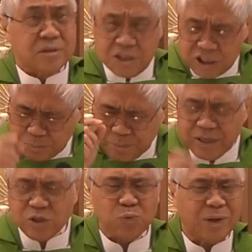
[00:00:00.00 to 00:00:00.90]
He
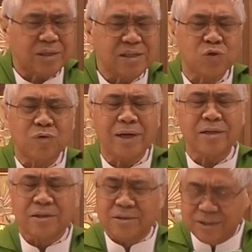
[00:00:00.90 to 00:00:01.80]
speaks what is
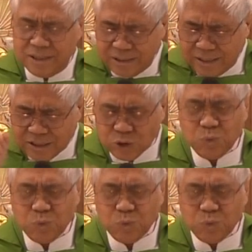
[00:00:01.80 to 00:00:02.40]
right. He does